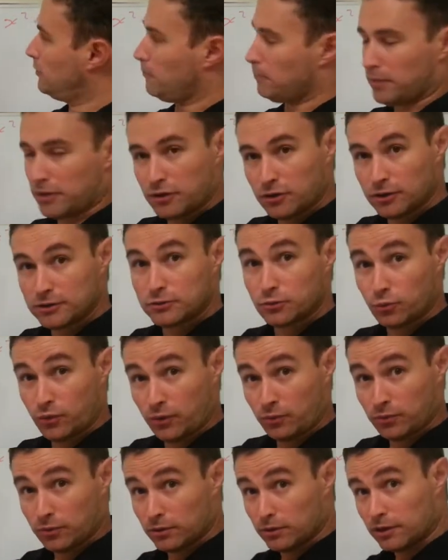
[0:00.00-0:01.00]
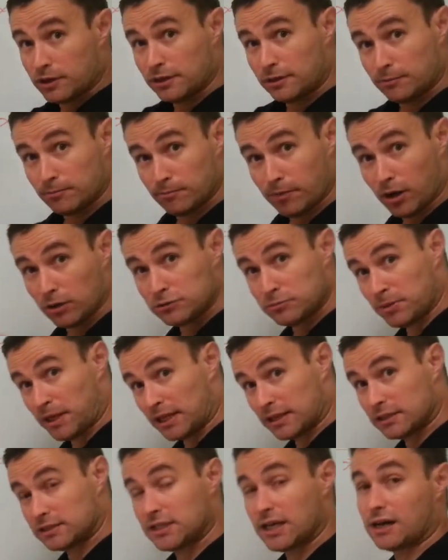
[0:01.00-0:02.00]
Because when we look at
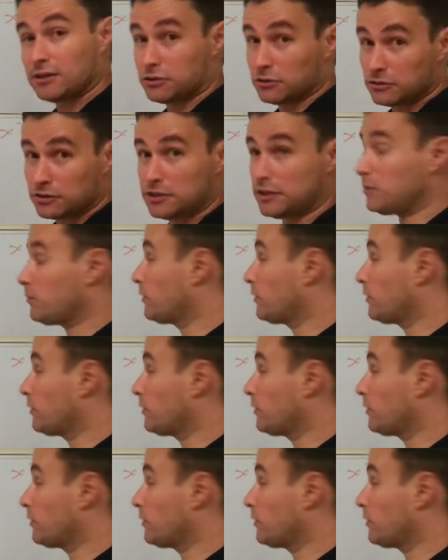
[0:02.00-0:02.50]
multiplying this out, you'll see